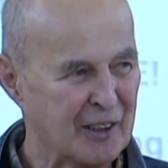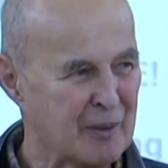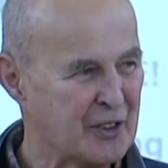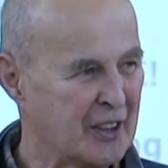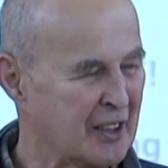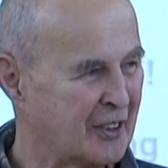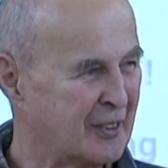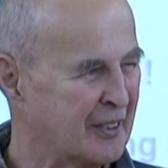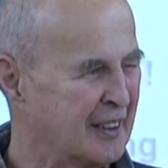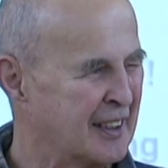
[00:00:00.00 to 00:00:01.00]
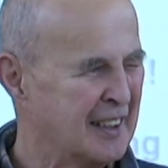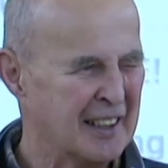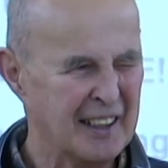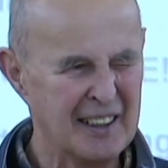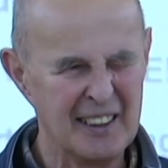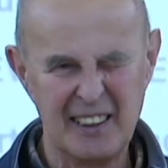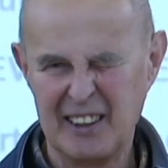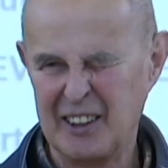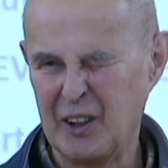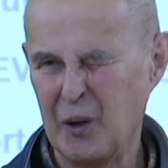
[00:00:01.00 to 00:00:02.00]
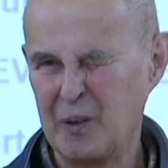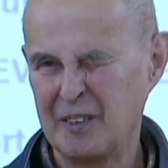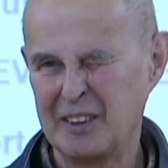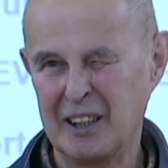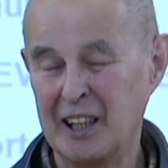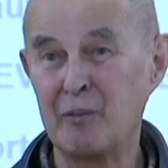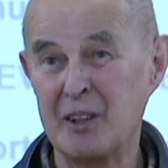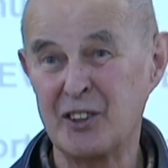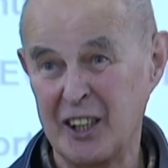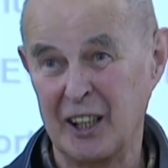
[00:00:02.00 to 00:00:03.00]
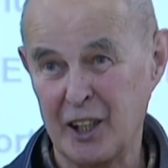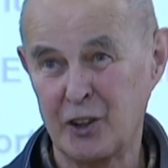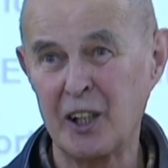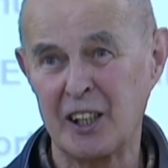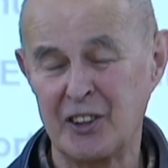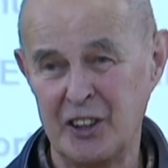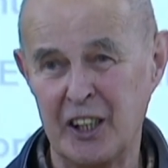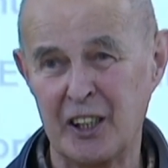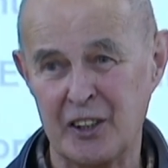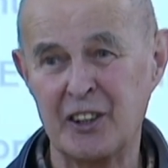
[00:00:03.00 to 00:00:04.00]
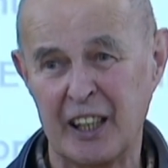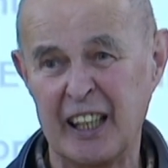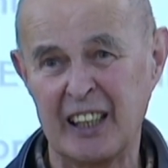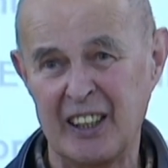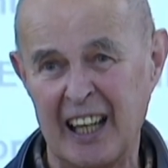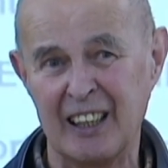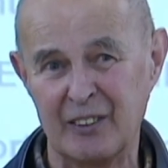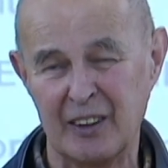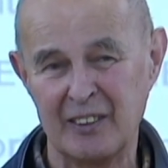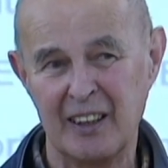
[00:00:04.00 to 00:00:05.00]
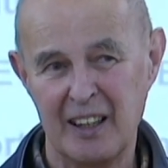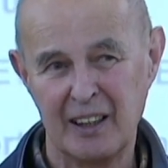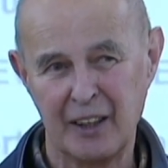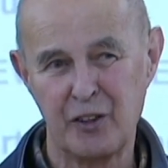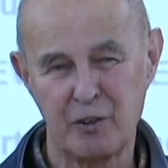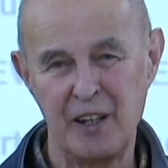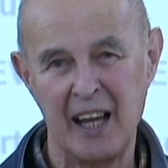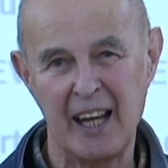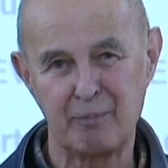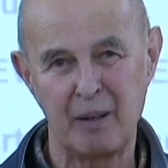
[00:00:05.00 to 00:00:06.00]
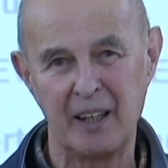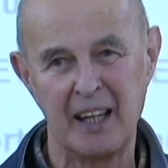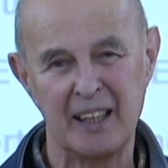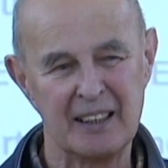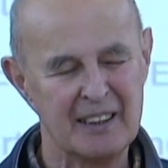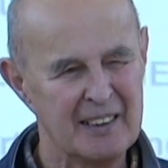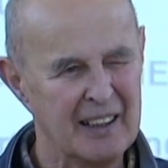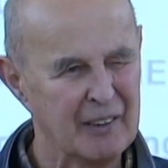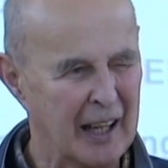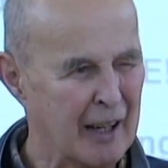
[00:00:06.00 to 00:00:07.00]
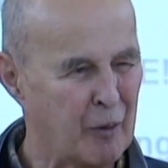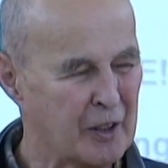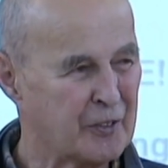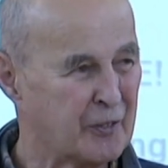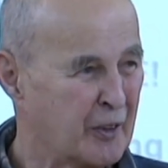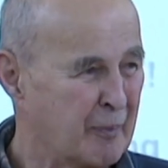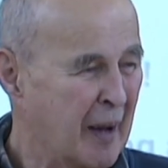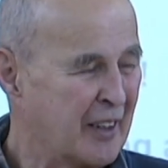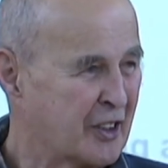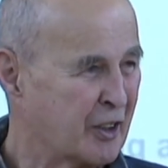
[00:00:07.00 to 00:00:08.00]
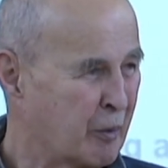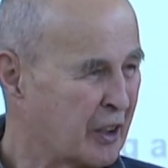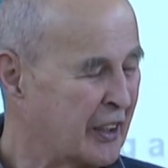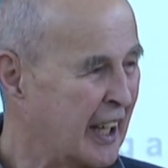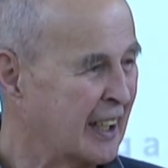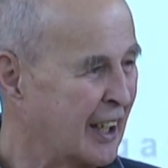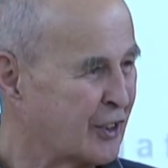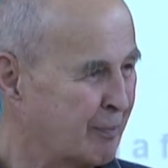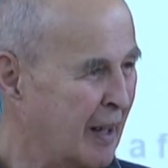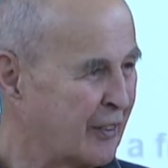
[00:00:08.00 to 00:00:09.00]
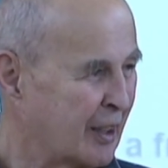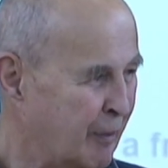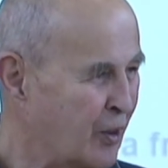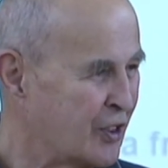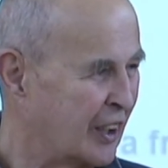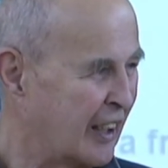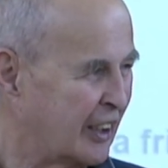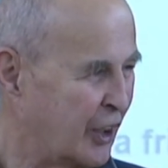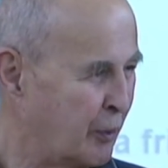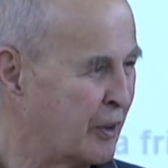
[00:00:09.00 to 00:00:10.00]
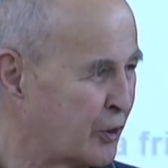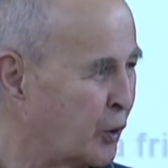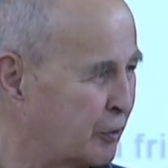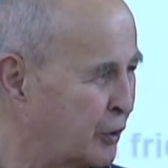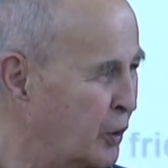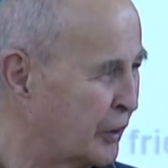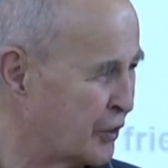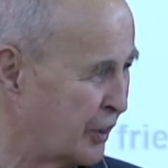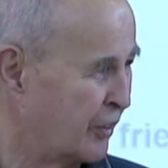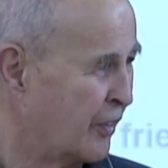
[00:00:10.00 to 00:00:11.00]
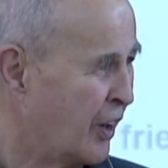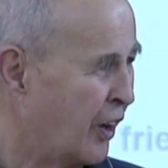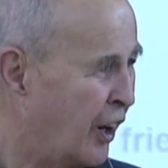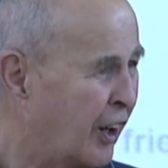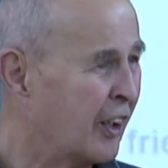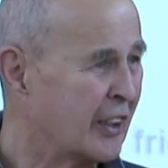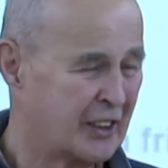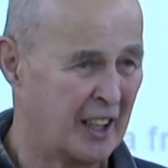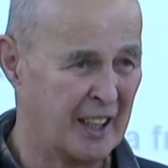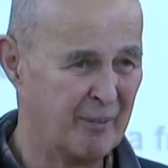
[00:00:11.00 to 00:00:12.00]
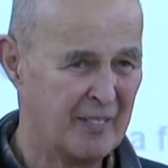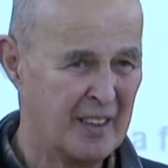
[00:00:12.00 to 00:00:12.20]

it was just, you know, it was silly. It took us a year to get down a three-act play. Uh, I would have imagined it would have taken us a month to most of that because we were so foolish all the time.